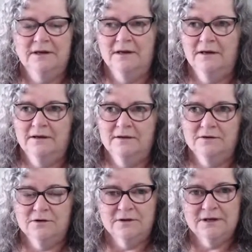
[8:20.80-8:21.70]

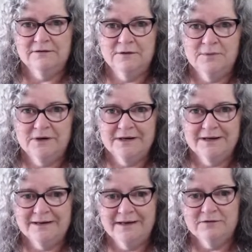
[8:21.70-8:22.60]
that everybody
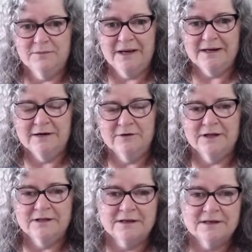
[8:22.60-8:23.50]
doesn't have the money or
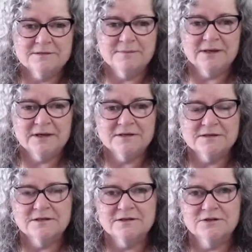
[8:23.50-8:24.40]
anything. It's because
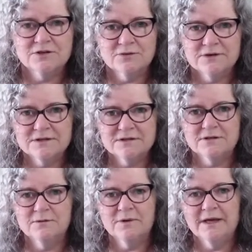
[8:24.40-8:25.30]
the choices
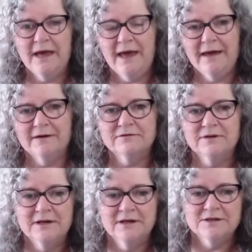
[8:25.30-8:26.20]
that we have
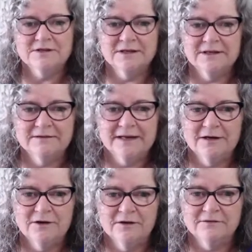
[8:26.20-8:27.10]
to live our
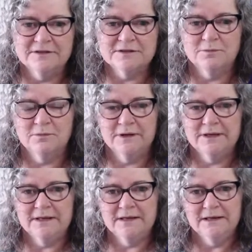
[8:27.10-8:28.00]
life as
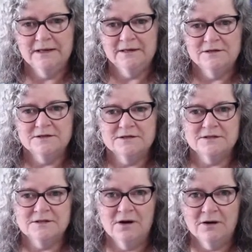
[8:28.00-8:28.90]
we
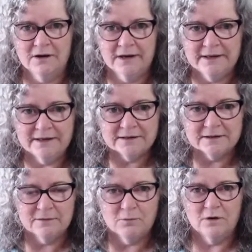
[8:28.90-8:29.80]
decide
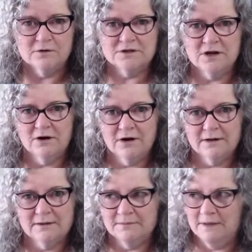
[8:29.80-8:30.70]
what
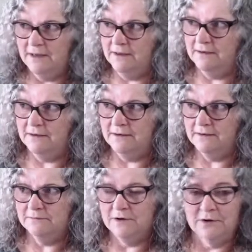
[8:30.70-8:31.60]
type,
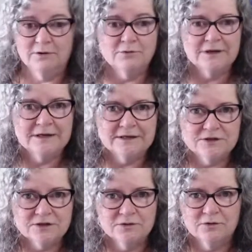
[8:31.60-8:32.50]

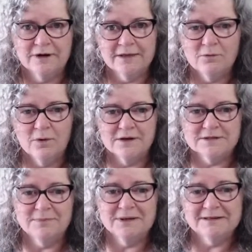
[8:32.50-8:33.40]
religion or
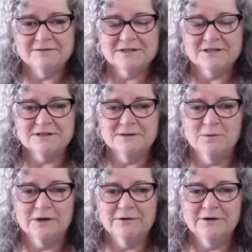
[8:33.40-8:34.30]
otherwise belief system
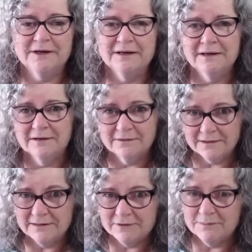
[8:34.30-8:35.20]
we're in. Not
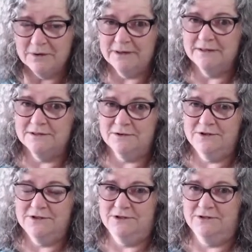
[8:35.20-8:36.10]
everybody is
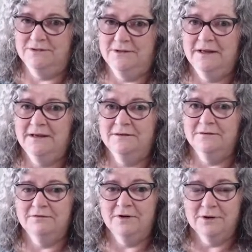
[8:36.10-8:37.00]
Christian
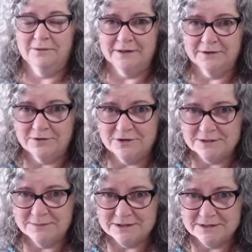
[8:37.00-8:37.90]
and following a
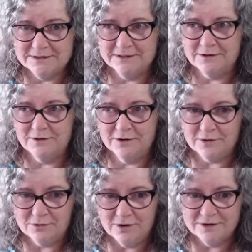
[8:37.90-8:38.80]
Christmas, a
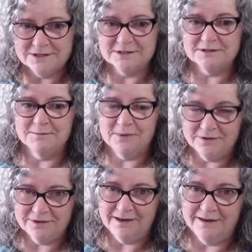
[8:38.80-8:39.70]
Christ's
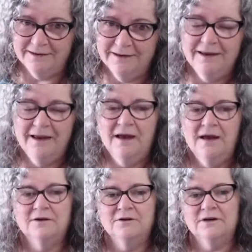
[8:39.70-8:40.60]
birthday.
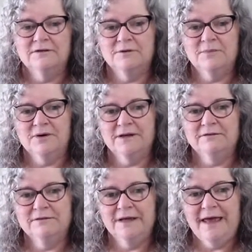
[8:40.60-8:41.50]
Not
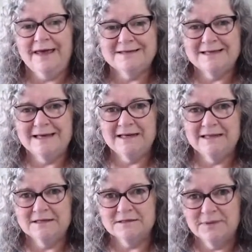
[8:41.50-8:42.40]
everybody has
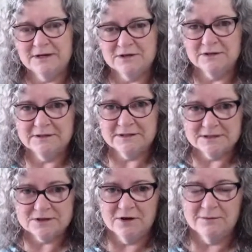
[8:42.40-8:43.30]
anything special at
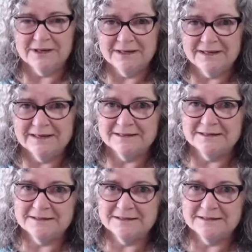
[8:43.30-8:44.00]
this time of year,